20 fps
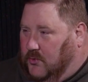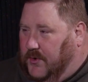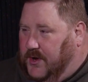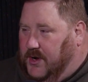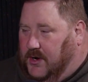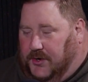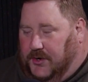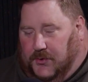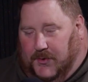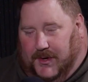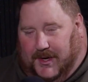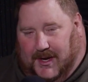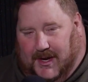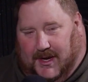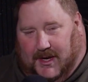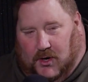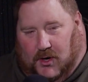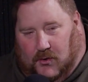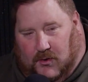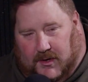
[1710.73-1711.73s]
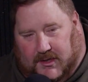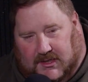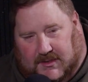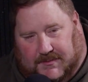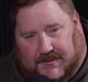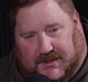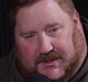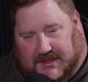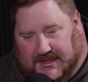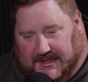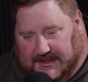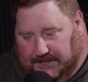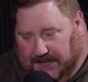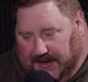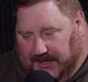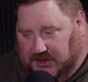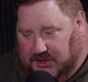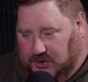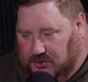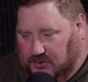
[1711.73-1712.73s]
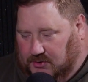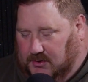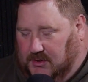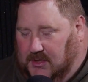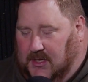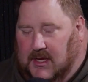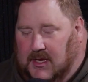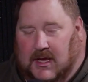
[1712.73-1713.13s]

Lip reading: we are doing a Christmas special,